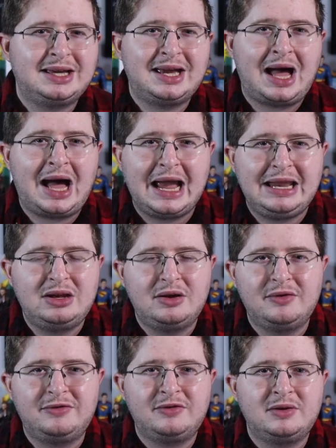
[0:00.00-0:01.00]
Kind
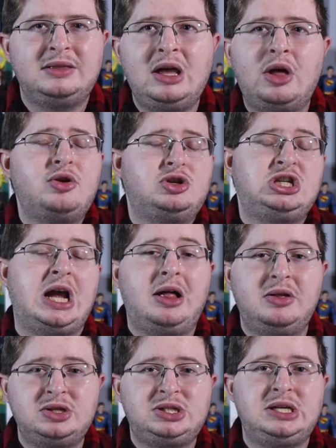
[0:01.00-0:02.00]
of. The other challenge